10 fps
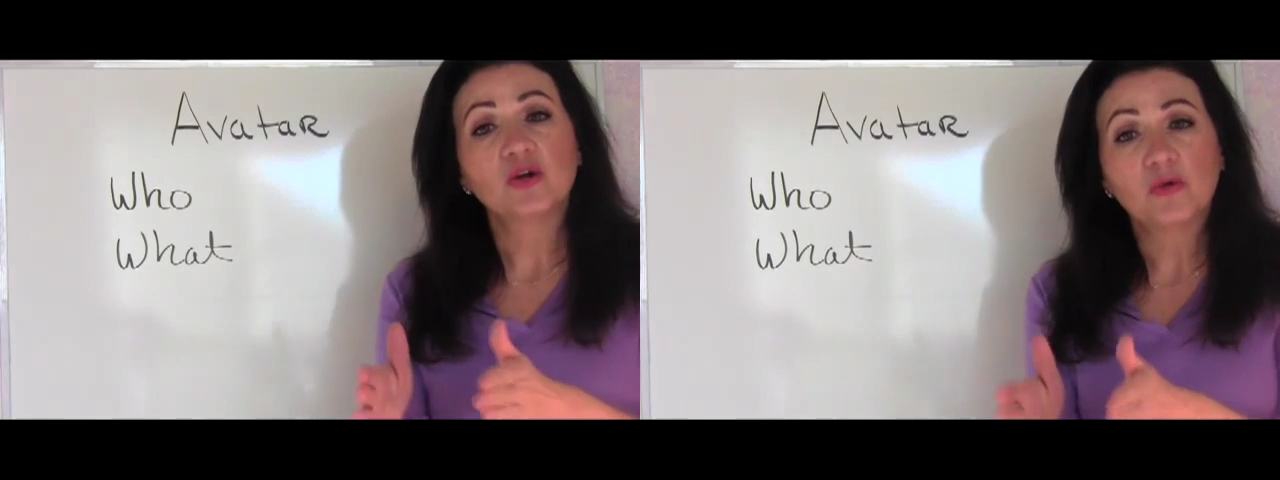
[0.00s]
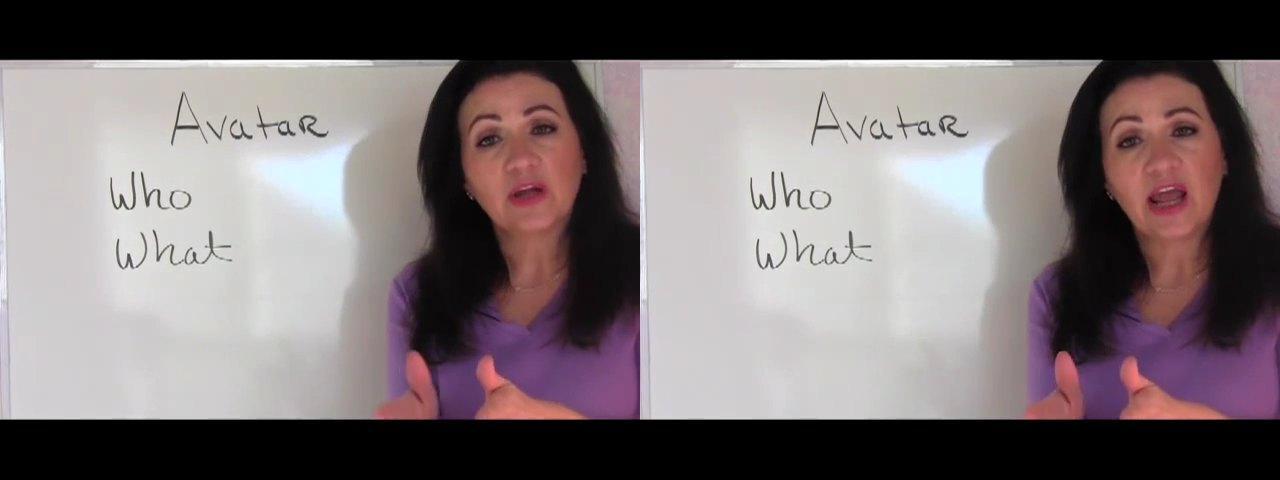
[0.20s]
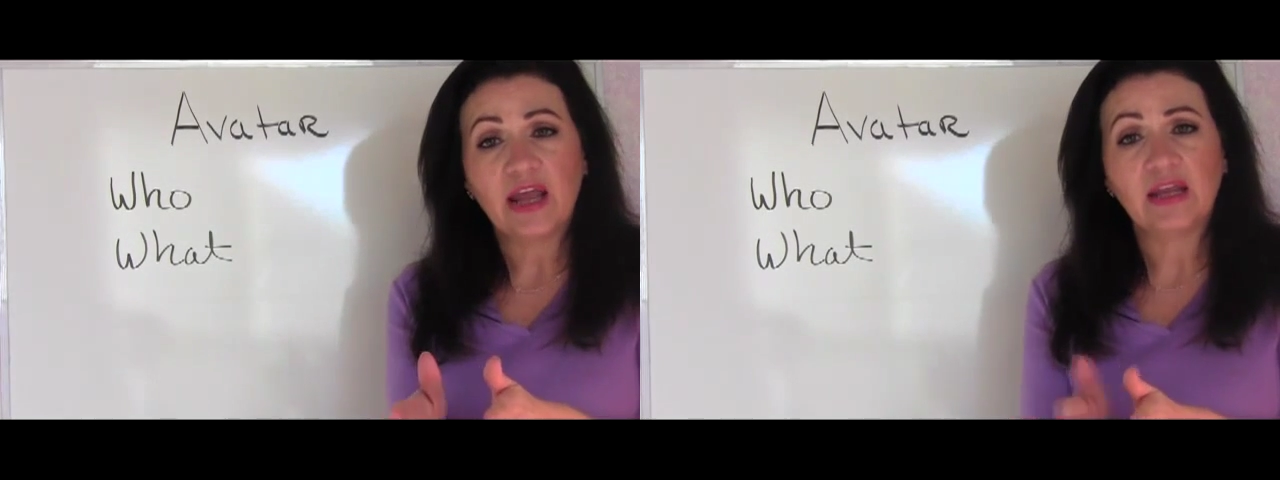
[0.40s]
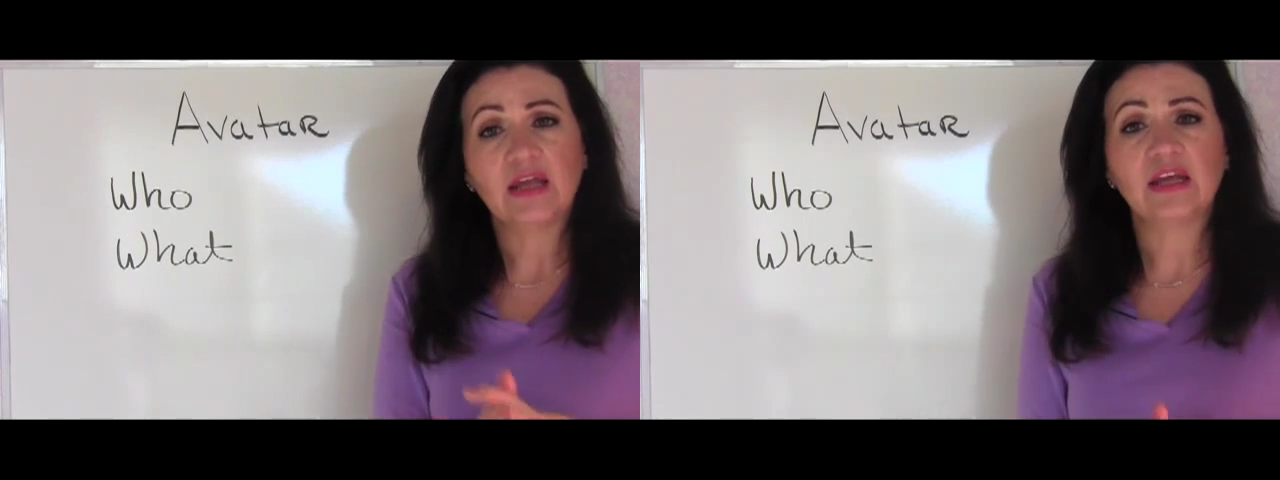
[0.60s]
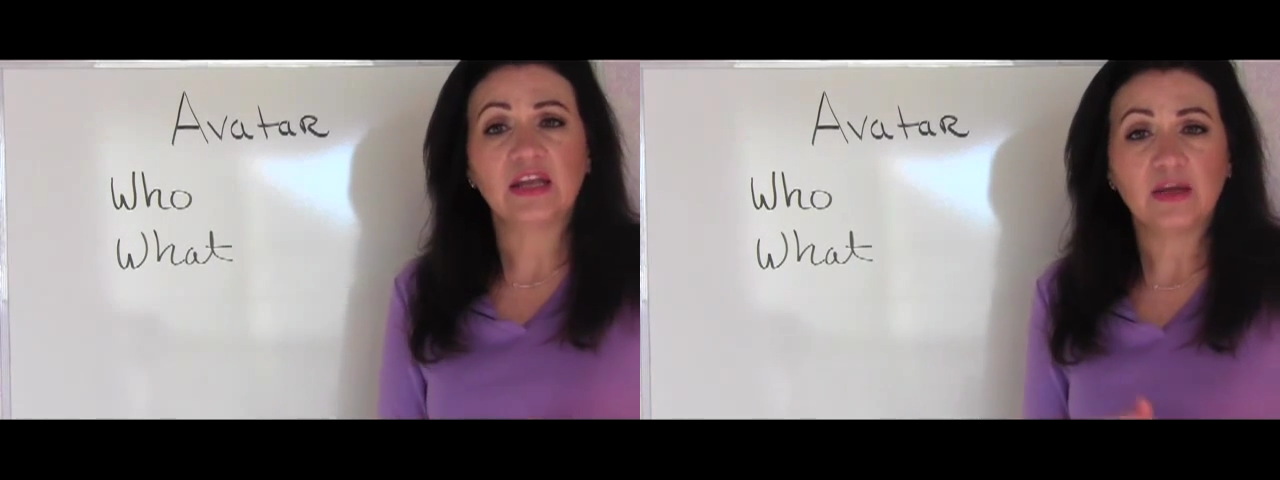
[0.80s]

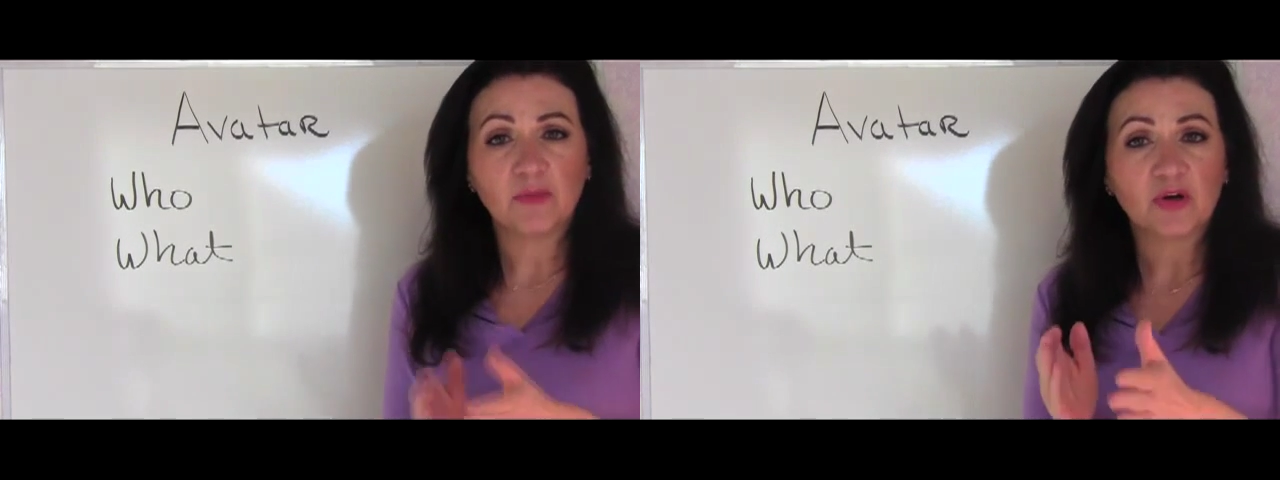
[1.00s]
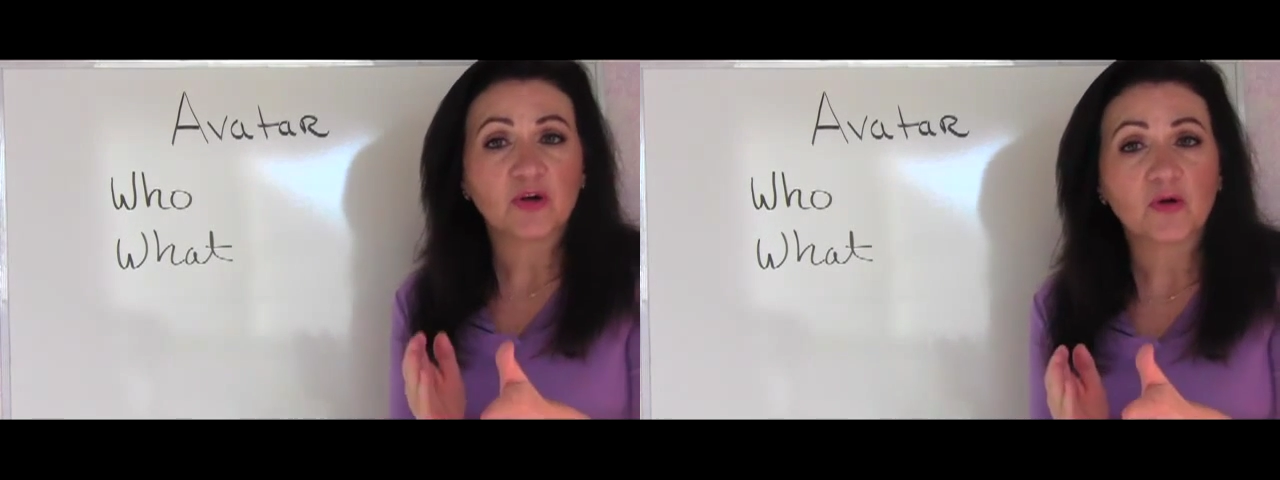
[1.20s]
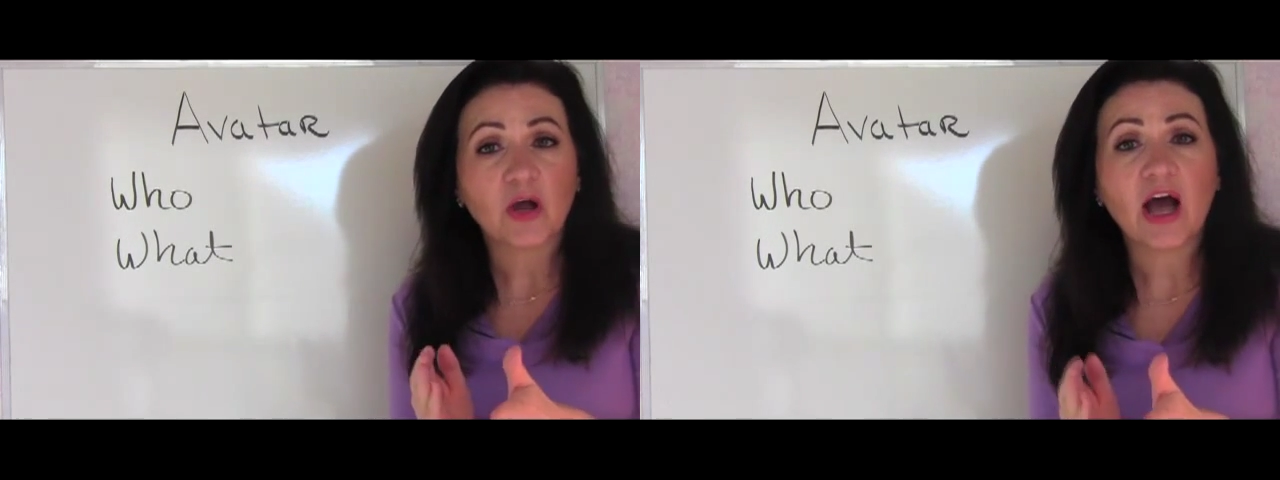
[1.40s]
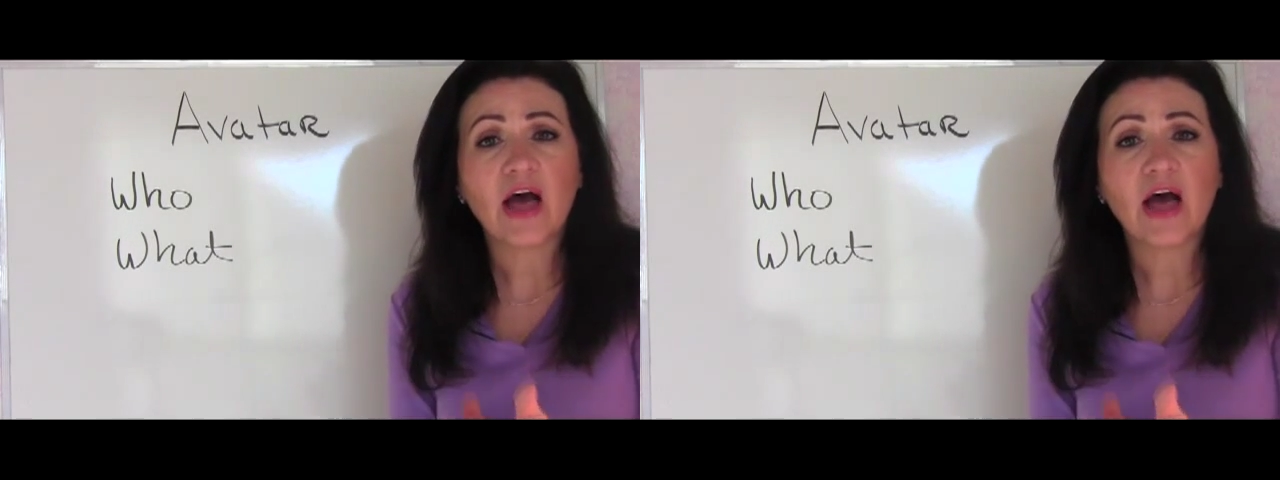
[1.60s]
creating an ebook or